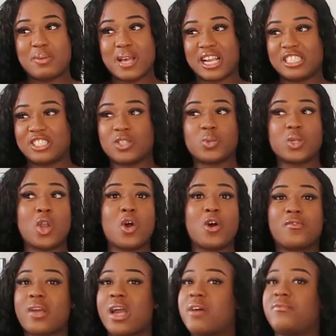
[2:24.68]
package, there was a lot
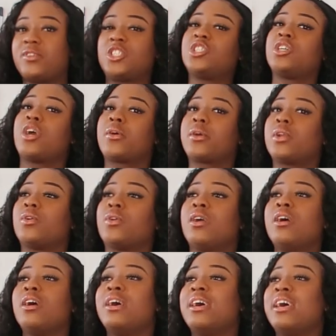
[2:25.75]
of catfishing going on.
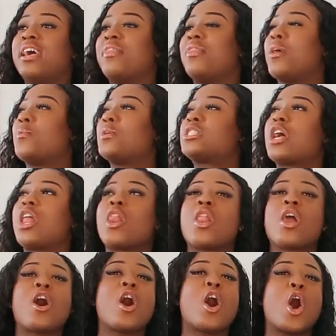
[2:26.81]
There was a
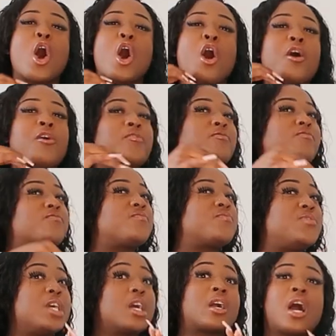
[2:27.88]
lot of
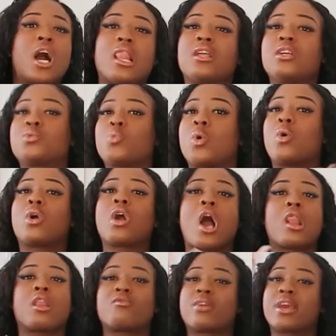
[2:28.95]
the colours weren't
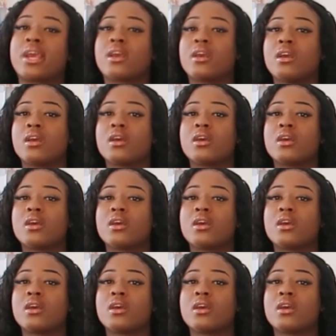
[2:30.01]
colouring.